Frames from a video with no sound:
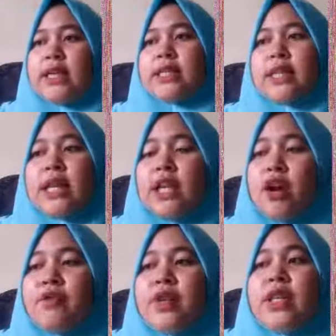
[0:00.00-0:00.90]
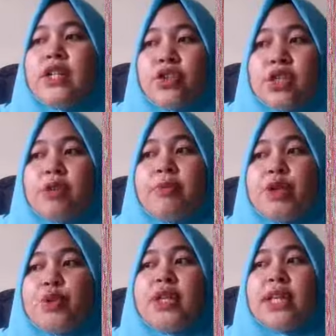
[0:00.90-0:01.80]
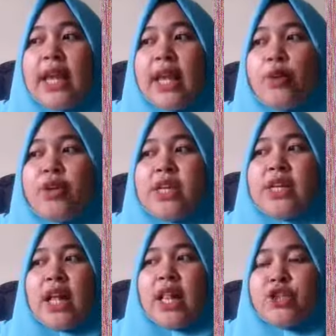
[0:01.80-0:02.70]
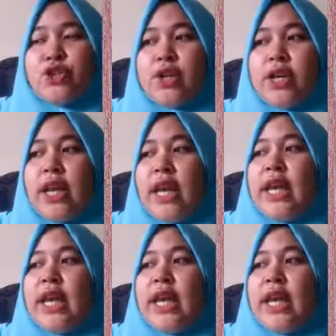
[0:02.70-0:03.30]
the study of relationship between language and culture.